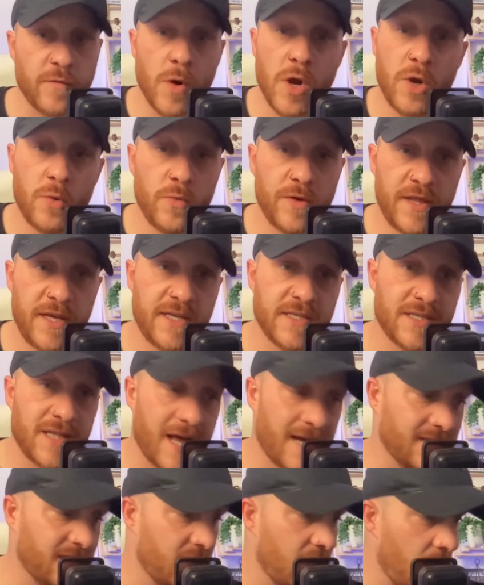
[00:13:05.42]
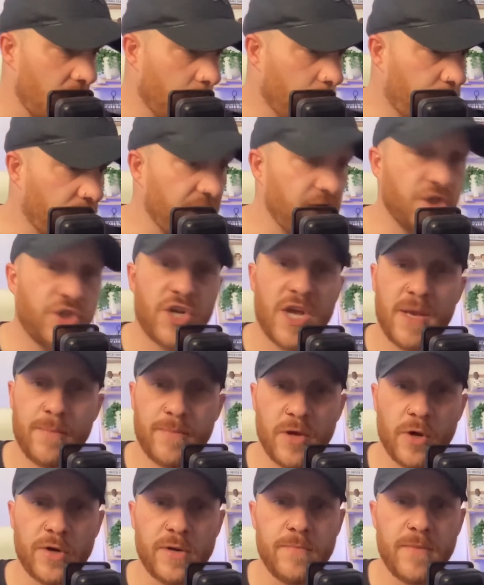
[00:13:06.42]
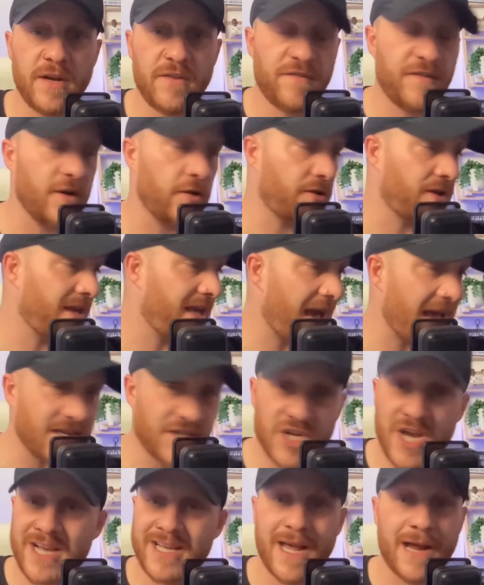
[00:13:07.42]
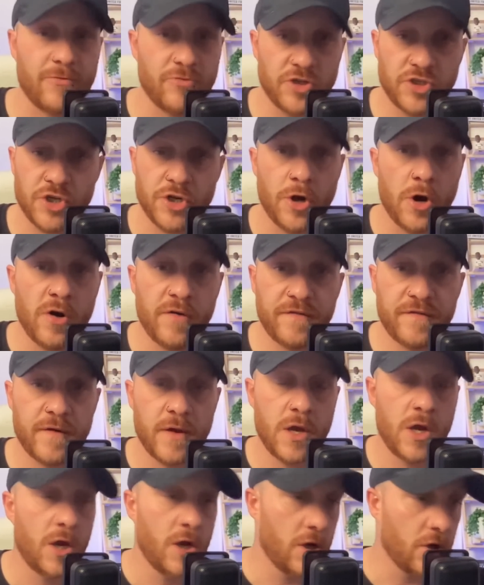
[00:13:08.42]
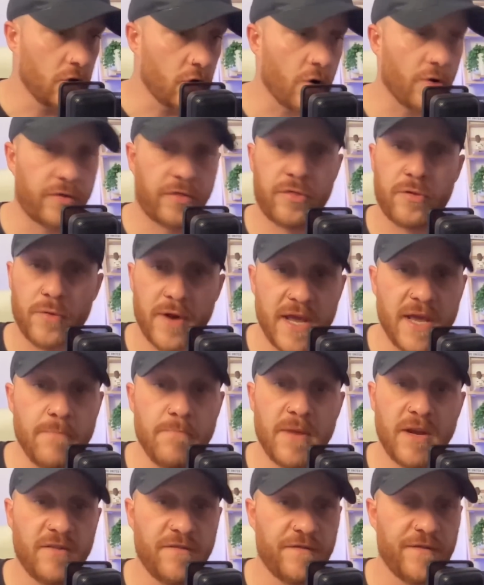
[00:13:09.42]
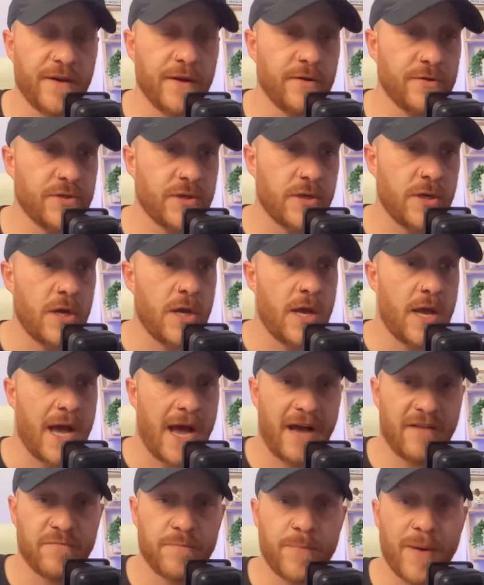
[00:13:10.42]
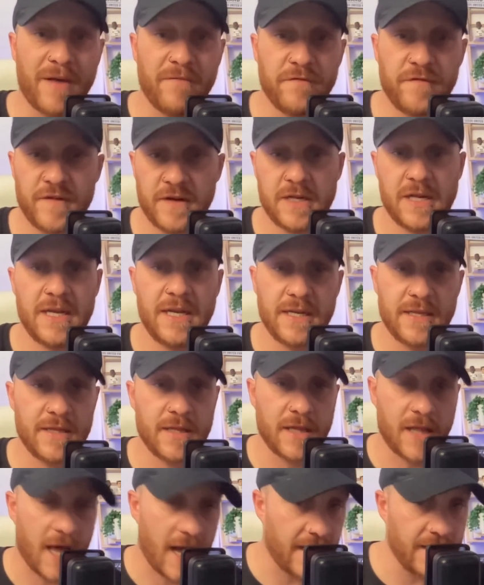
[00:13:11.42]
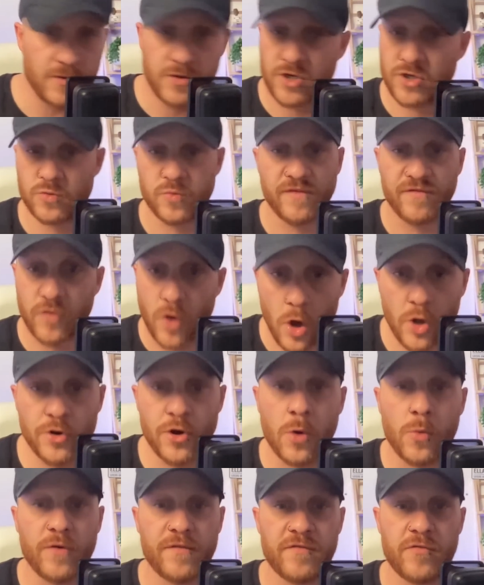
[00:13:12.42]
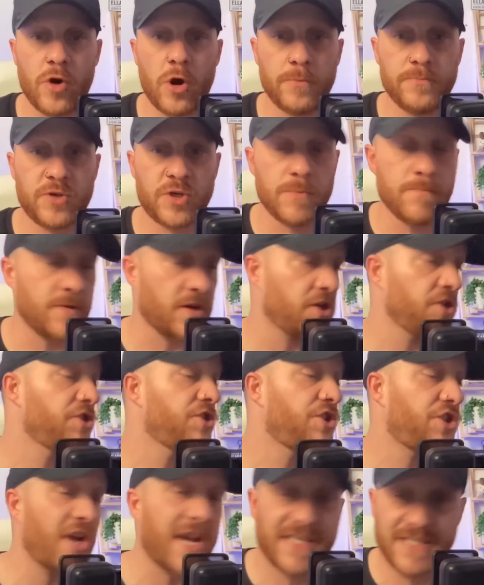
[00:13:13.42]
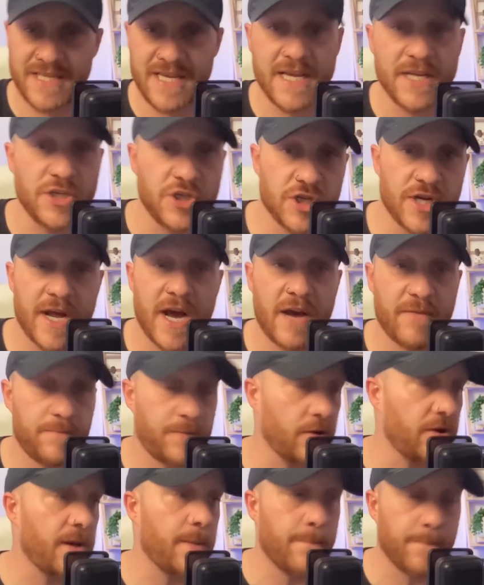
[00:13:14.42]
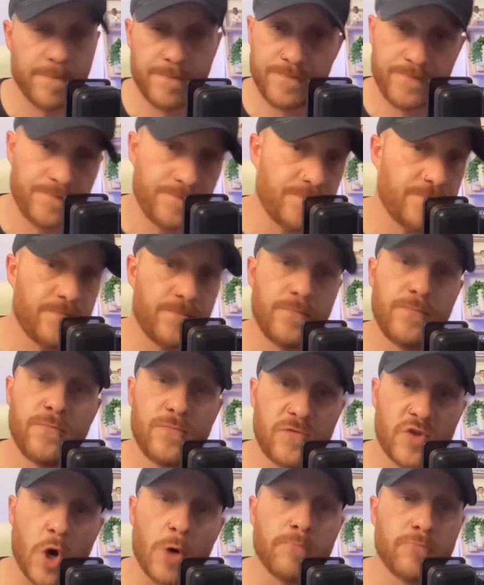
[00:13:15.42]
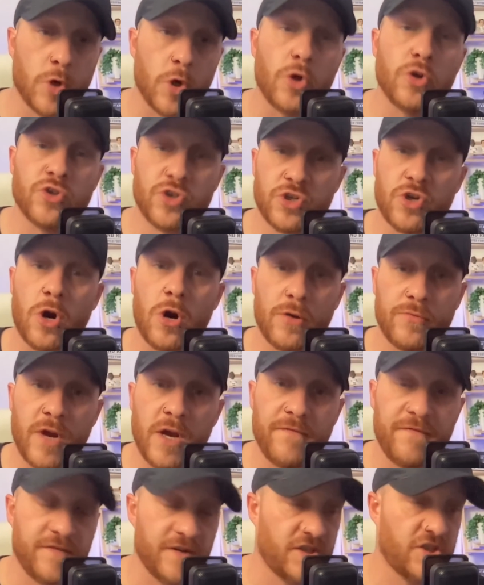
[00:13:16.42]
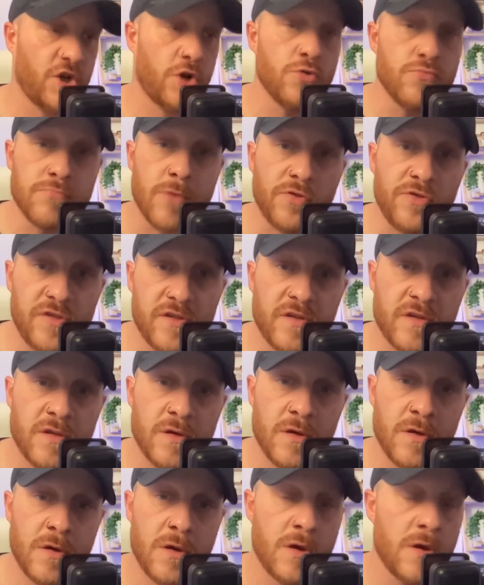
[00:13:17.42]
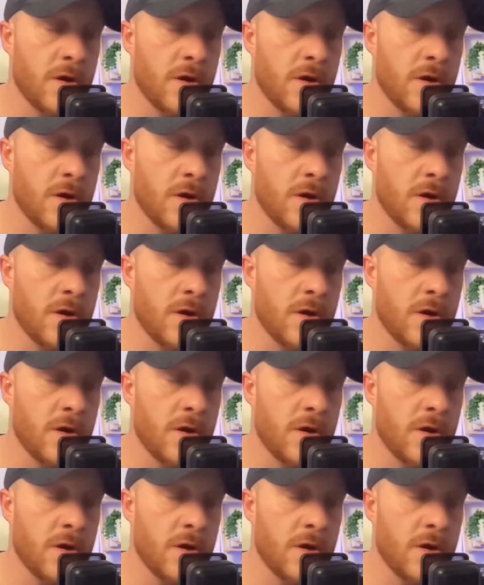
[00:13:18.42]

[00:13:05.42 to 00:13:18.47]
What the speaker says: you've worked with these lads. Bring JB on in midfield. Get Jack Harrison off. Go three in midfield. Have Bamford leading the line because we've got no other option because Jesse injured our bloody top goal scorer for 2 months.